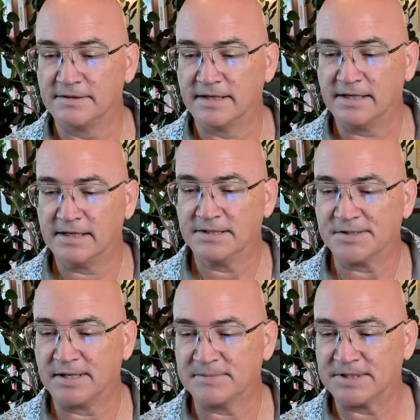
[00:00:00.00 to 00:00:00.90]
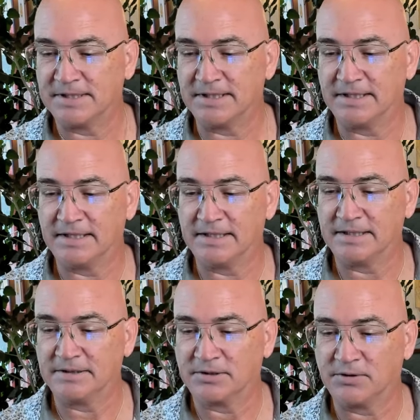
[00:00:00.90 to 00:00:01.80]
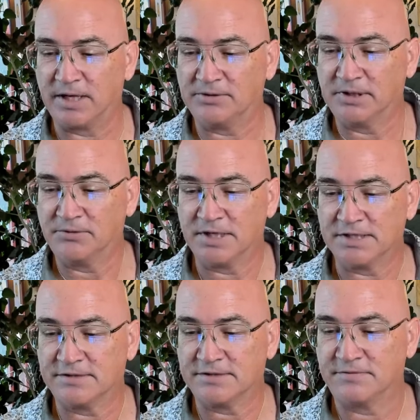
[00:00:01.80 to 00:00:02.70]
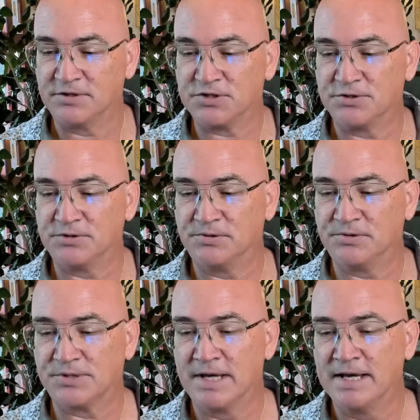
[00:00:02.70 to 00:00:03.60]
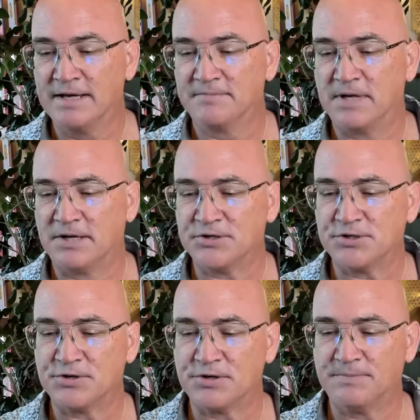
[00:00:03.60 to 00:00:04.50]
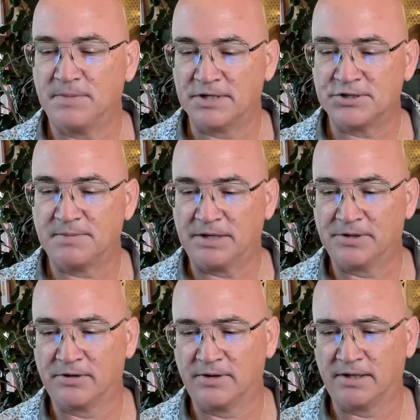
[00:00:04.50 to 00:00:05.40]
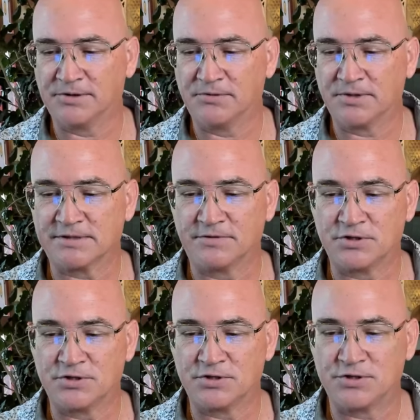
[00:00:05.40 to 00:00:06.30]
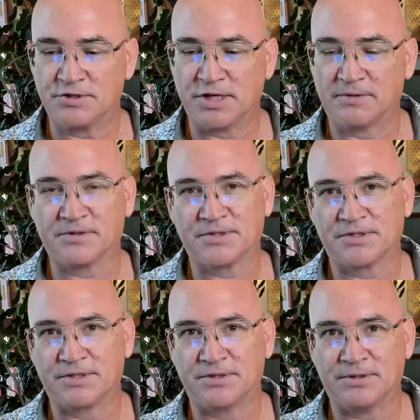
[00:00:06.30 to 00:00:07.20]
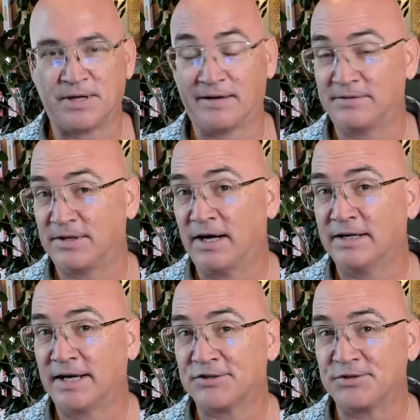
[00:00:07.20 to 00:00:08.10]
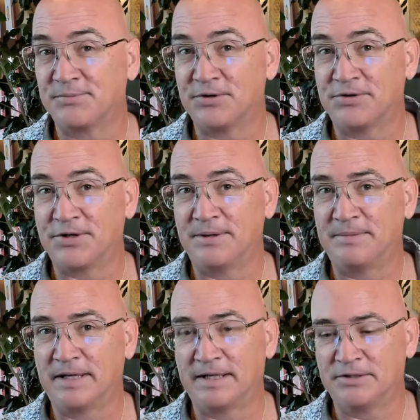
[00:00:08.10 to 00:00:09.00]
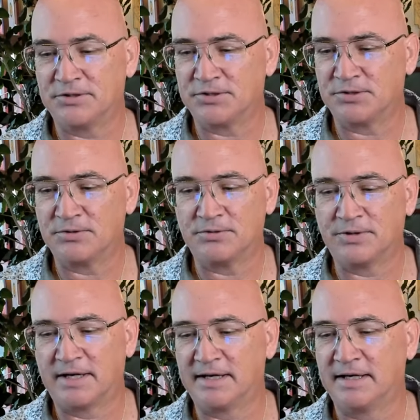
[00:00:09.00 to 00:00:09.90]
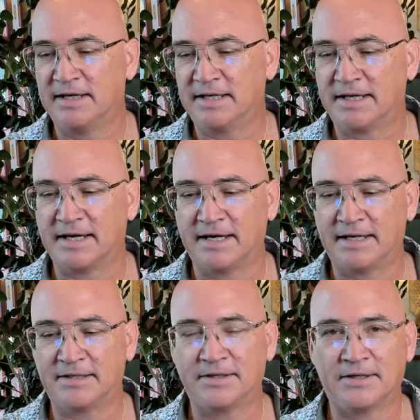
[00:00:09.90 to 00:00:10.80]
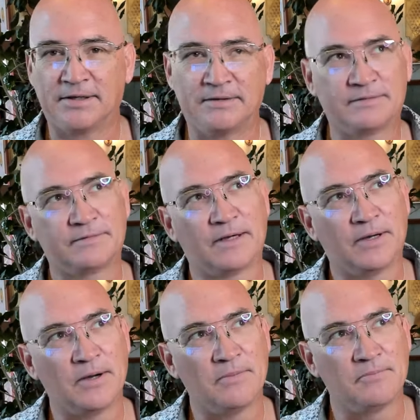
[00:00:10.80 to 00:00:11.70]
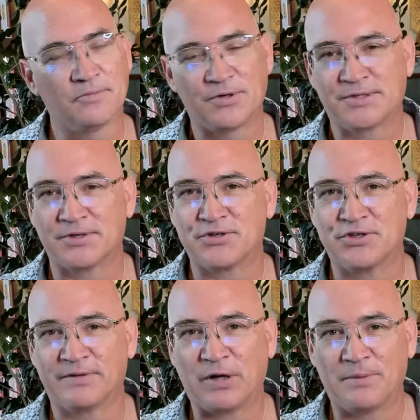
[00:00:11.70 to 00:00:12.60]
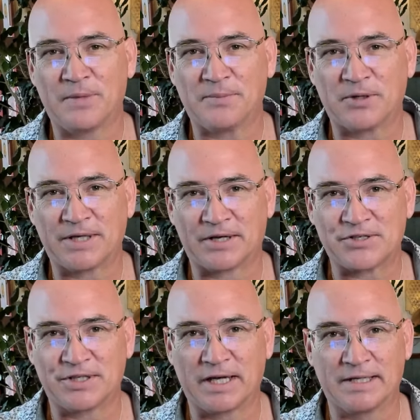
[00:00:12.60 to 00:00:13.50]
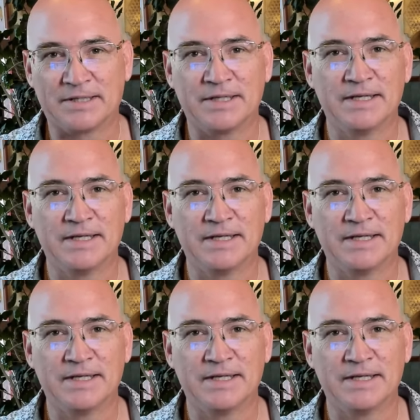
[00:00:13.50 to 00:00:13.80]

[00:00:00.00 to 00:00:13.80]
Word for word: Hey, Samson, grounding rings for the shoes. Not sure much about the grounding for the shoes yet. We're still have not actually put them into any kind of um, research and development production yet.